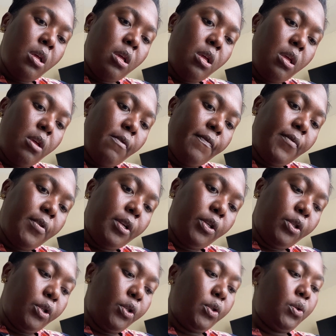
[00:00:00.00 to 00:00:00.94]
And for the
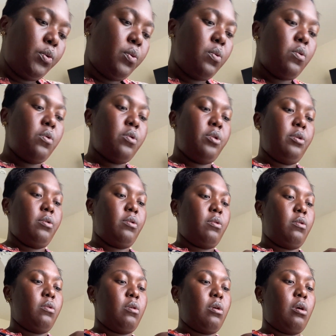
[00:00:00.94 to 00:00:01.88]

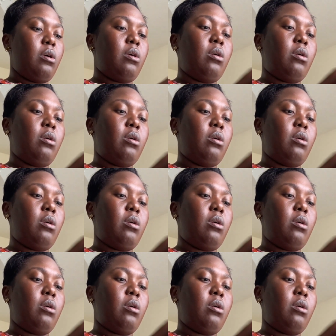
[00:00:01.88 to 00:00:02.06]
tutorial,